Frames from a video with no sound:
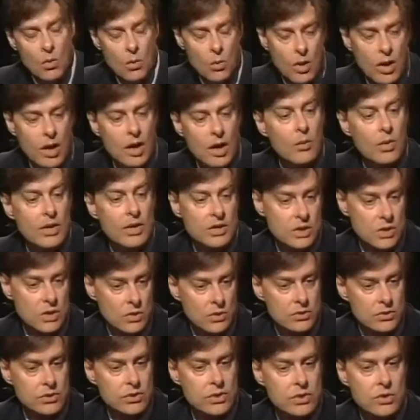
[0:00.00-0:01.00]
Well, we
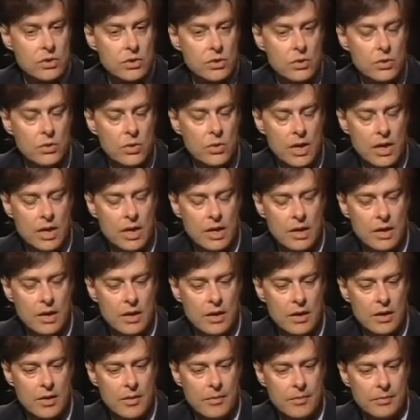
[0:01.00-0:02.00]
talked to,
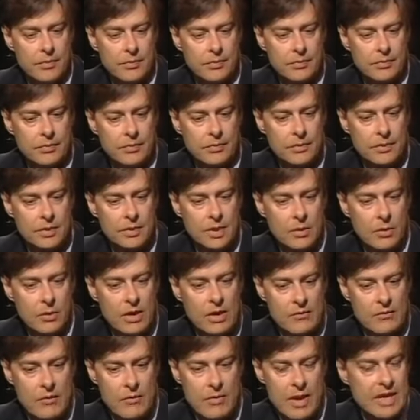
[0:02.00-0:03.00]
um, you know, we
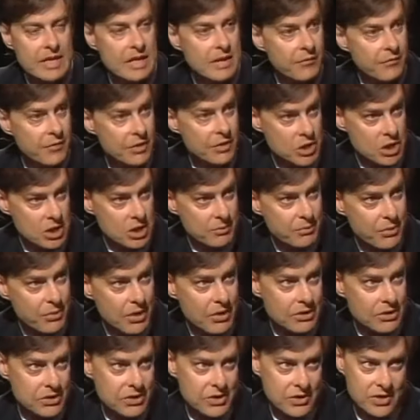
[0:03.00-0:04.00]
never made an official
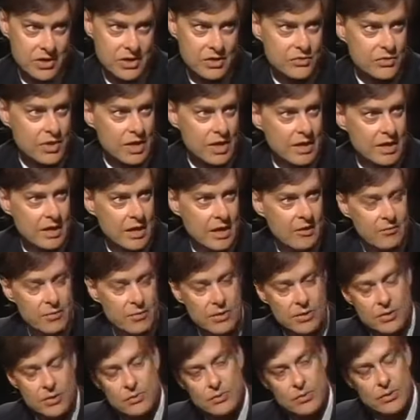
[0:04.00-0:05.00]
approach to the Israeli
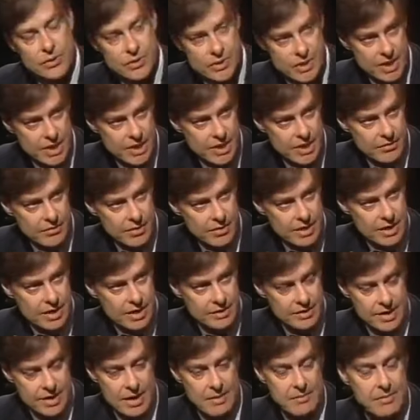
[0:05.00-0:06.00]
government or Mossad or anything
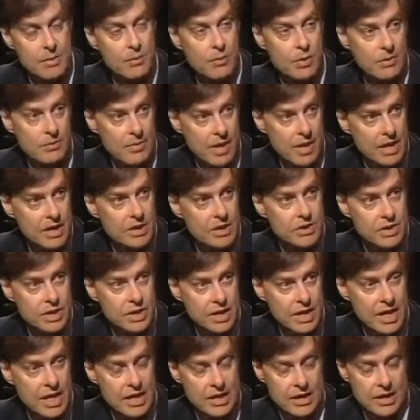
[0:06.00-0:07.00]
like that, but we managed to
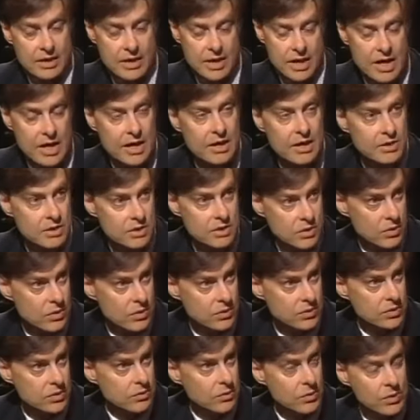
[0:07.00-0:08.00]
get, in the end, to
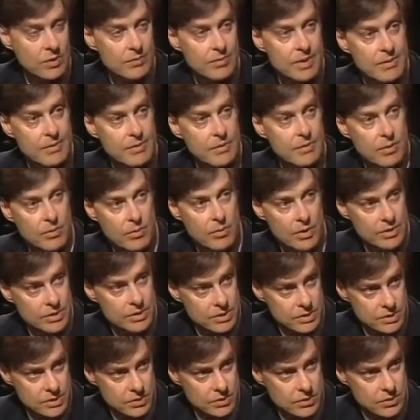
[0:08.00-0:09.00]
talk to all the people we
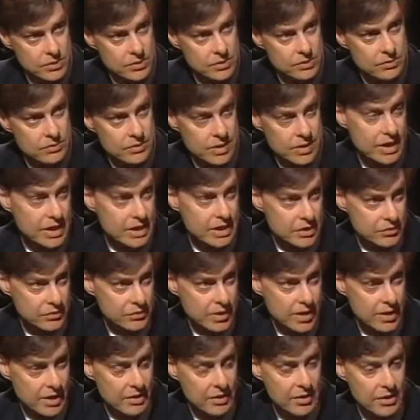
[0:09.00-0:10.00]
wanted to talk to in
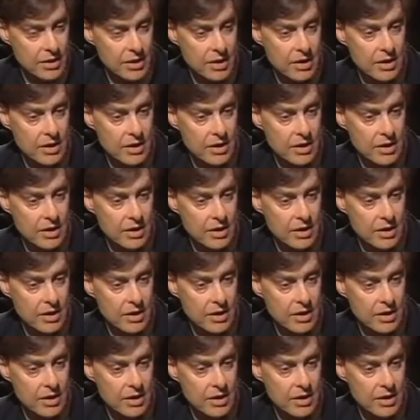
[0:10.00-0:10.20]
Israel.